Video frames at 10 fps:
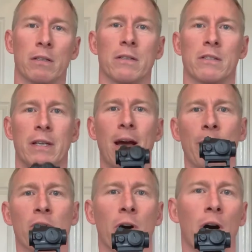So now
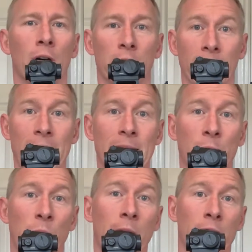we've got our
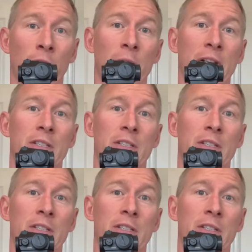KWA Ronin